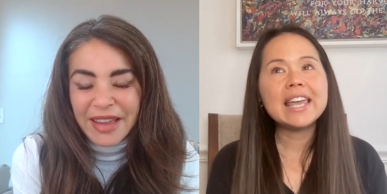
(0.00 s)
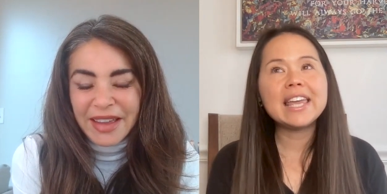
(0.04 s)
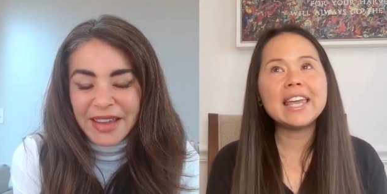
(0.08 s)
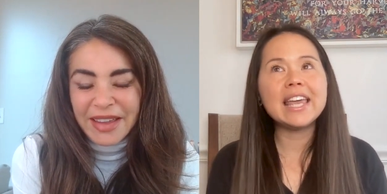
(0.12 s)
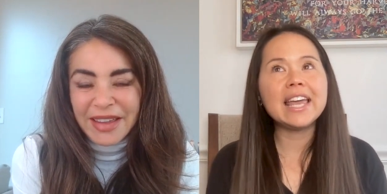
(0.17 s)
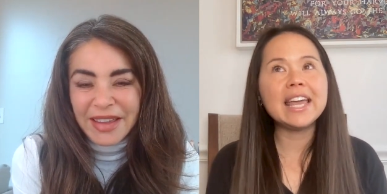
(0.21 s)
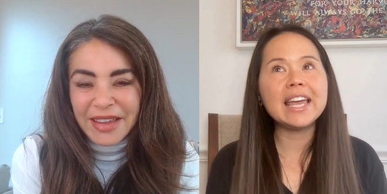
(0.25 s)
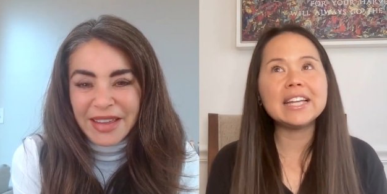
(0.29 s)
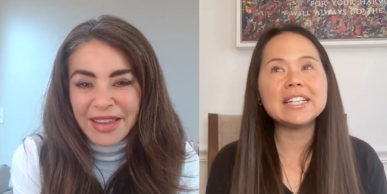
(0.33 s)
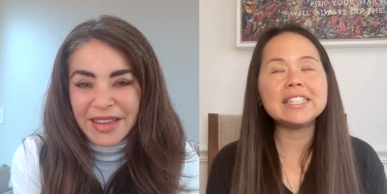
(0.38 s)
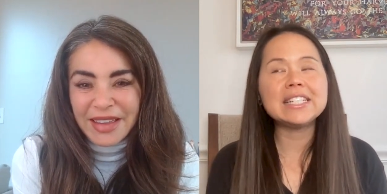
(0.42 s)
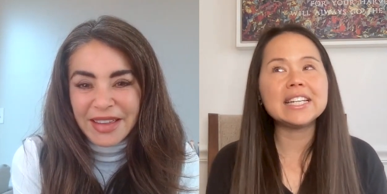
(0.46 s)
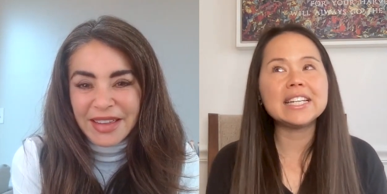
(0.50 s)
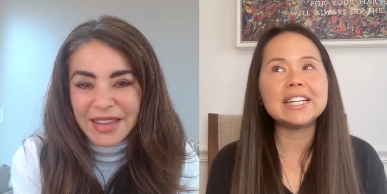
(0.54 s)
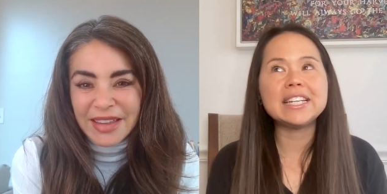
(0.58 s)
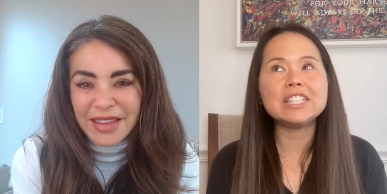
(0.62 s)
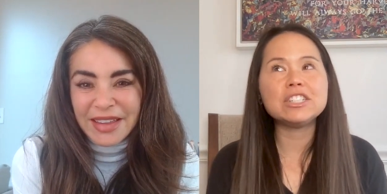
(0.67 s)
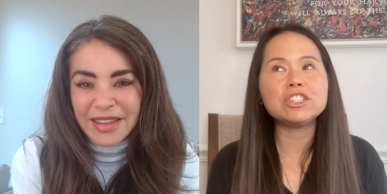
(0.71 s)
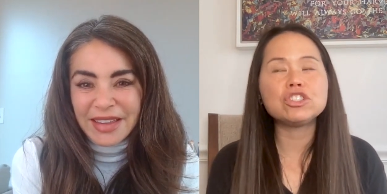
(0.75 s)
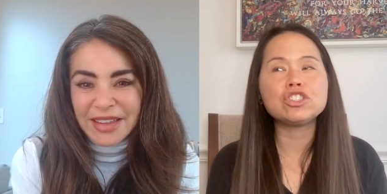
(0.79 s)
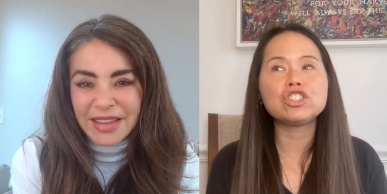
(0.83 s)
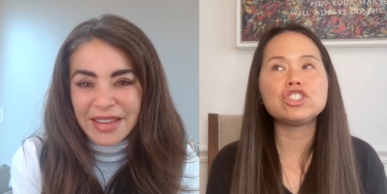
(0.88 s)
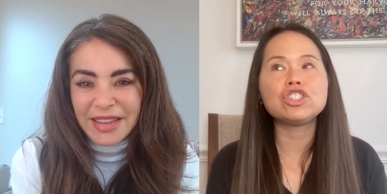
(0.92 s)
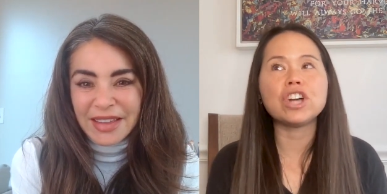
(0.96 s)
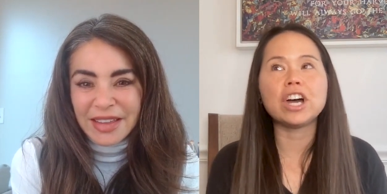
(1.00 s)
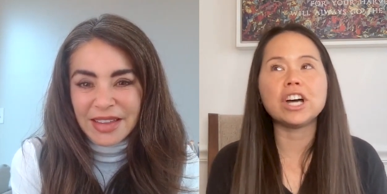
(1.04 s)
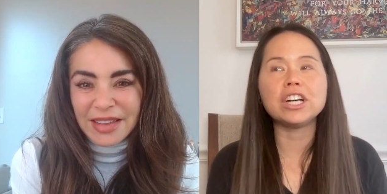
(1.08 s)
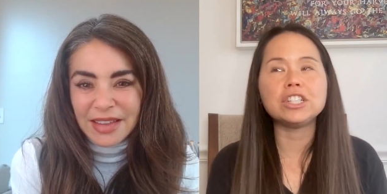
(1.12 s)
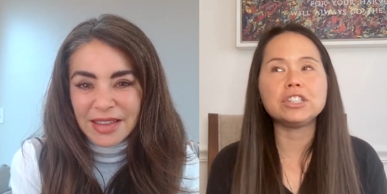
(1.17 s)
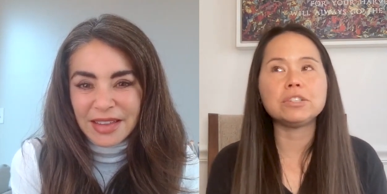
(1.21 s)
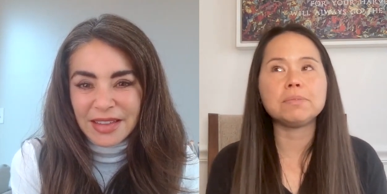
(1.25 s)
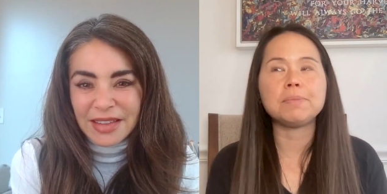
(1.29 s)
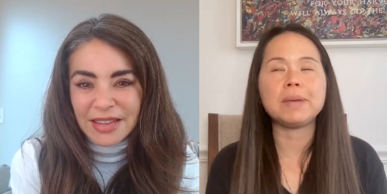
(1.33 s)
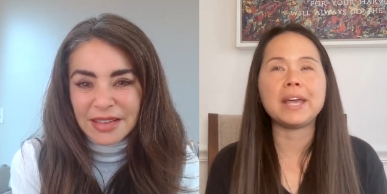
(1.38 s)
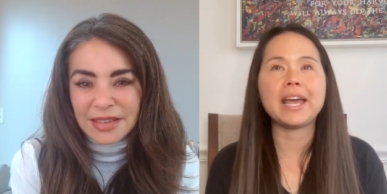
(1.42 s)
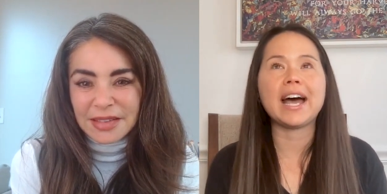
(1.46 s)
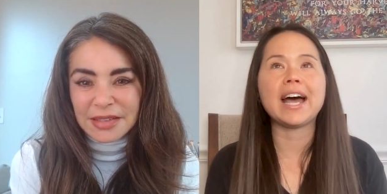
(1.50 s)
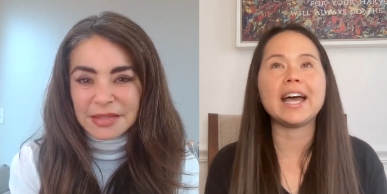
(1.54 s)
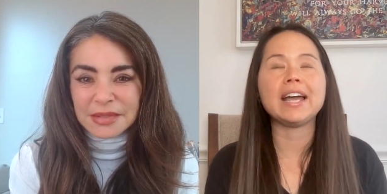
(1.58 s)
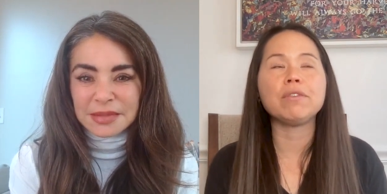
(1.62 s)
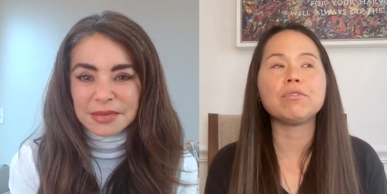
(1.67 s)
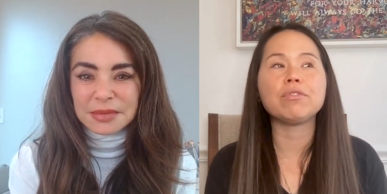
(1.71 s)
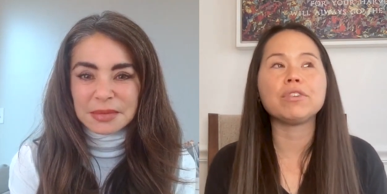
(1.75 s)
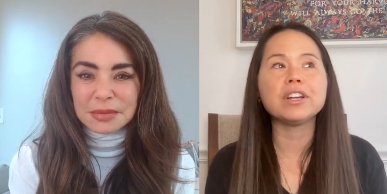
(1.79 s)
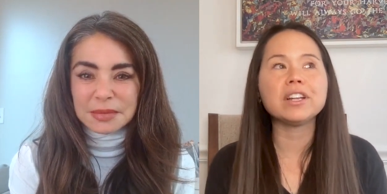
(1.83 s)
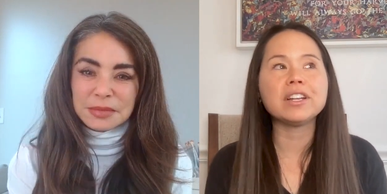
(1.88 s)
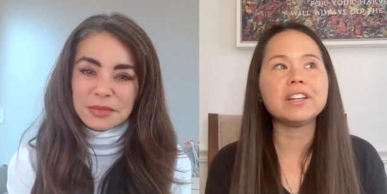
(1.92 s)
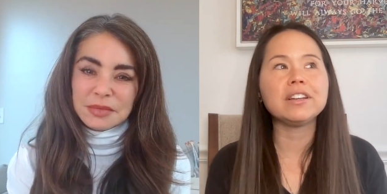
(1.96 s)
Speaker 1: He didn't judge me. I
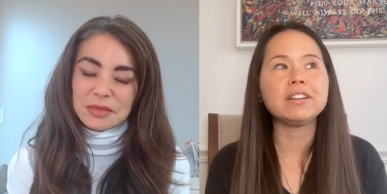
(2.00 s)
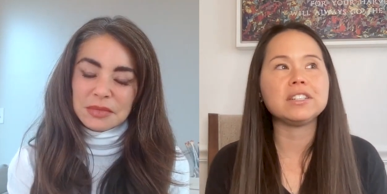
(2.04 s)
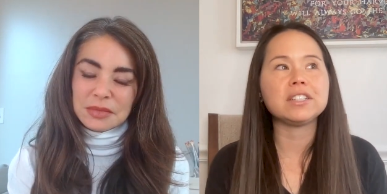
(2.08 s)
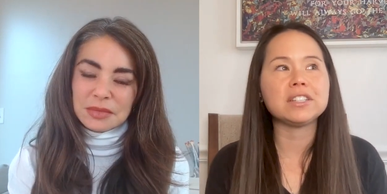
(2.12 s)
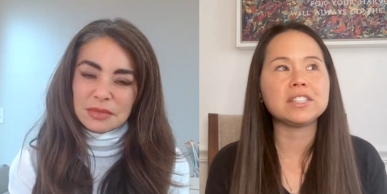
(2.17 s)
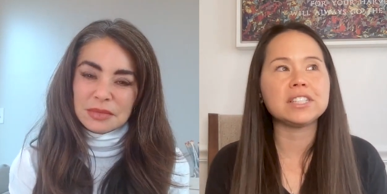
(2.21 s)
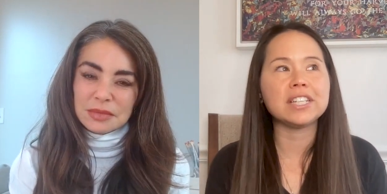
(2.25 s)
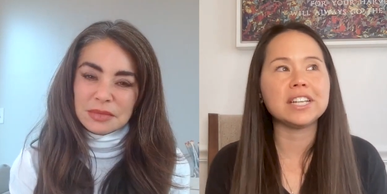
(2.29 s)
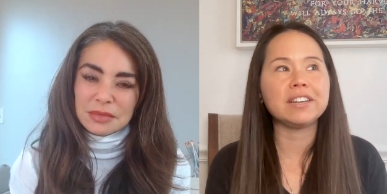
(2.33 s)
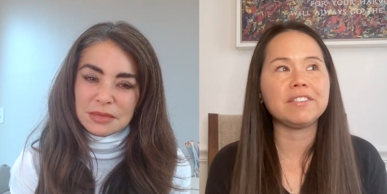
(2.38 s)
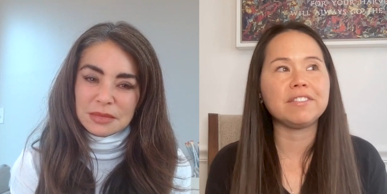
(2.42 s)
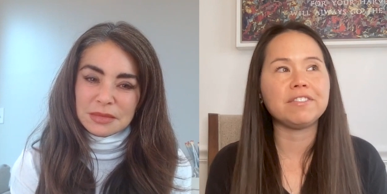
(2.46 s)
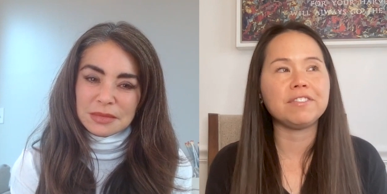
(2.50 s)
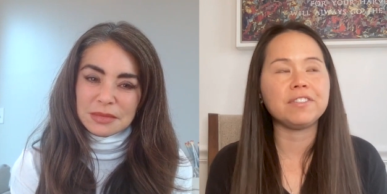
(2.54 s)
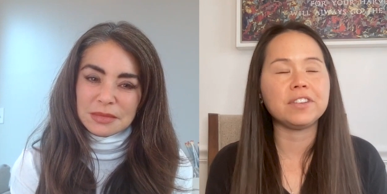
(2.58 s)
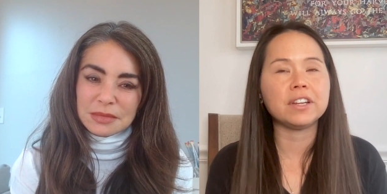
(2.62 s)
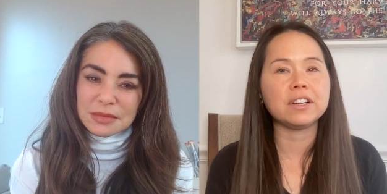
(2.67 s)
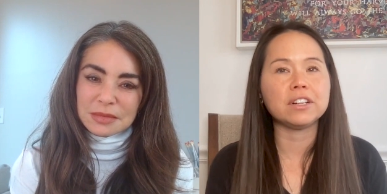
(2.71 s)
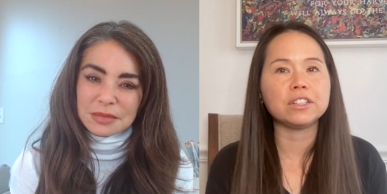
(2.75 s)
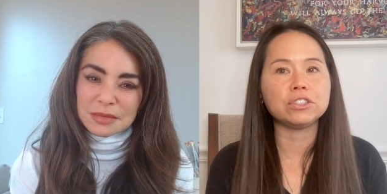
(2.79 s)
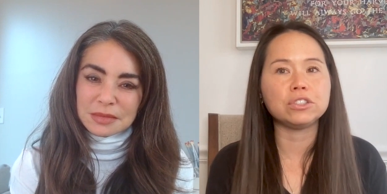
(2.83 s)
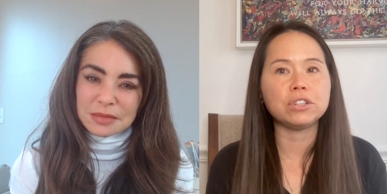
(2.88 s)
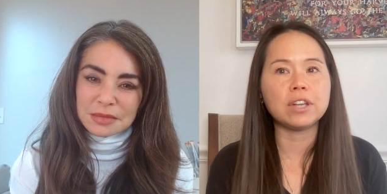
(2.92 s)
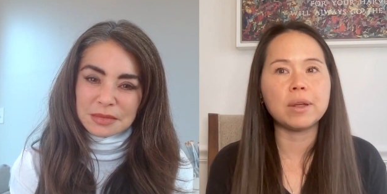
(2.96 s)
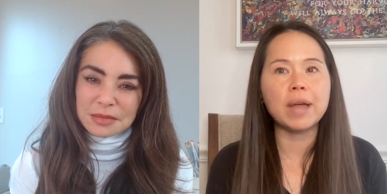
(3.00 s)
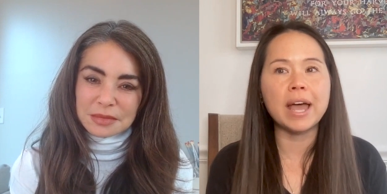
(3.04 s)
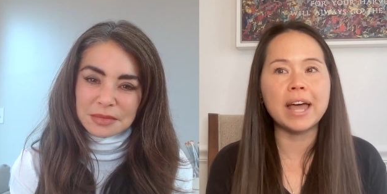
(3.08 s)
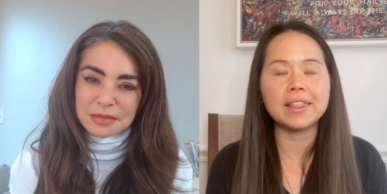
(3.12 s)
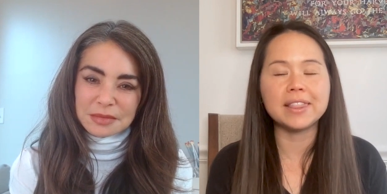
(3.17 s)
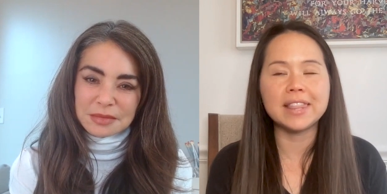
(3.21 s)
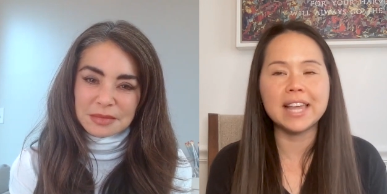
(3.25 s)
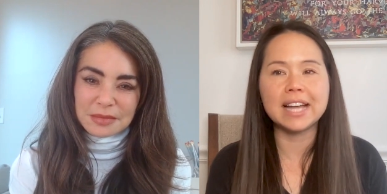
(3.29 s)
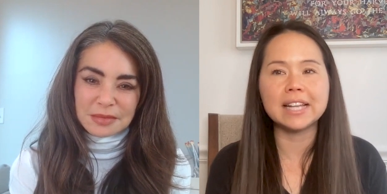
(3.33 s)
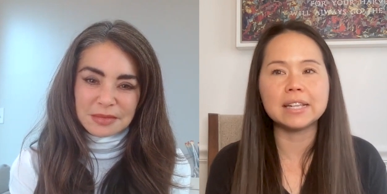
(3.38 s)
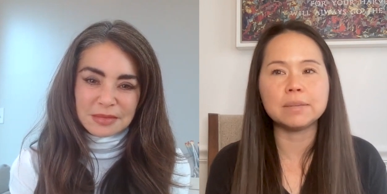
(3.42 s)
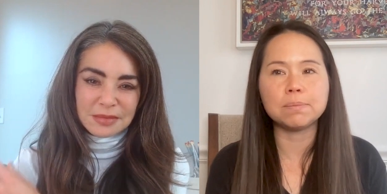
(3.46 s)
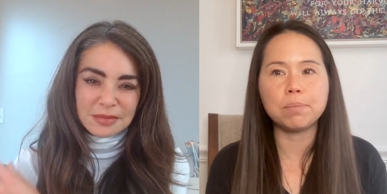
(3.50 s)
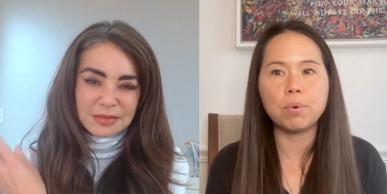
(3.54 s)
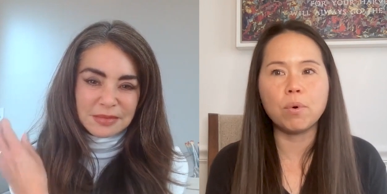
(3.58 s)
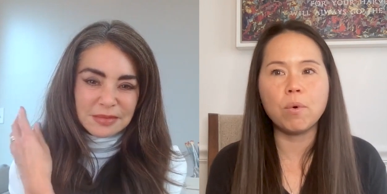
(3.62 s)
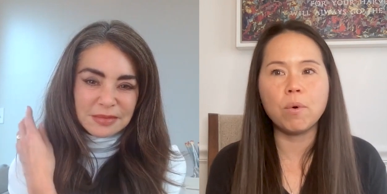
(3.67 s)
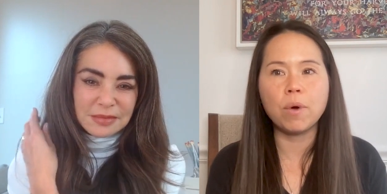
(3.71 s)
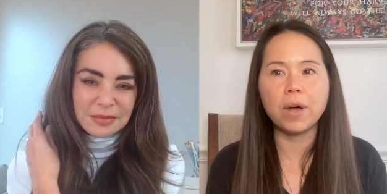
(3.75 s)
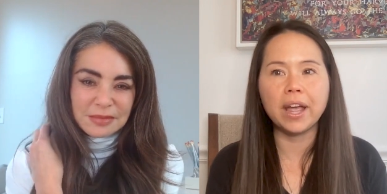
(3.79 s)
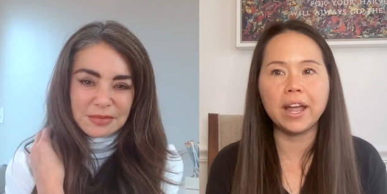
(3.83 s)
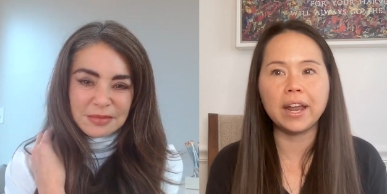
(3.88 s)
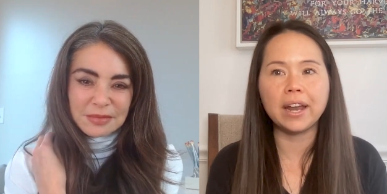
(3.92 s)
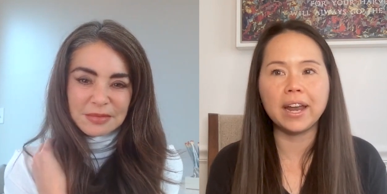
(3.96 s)
really did feel at that
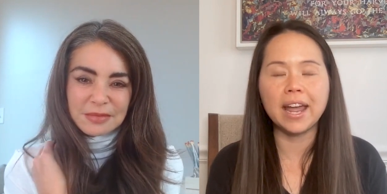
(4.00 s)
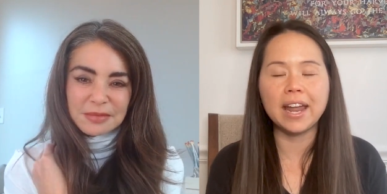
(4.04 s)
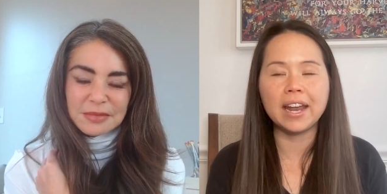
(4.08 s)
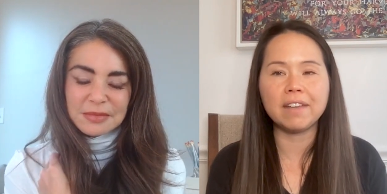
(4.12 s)
point,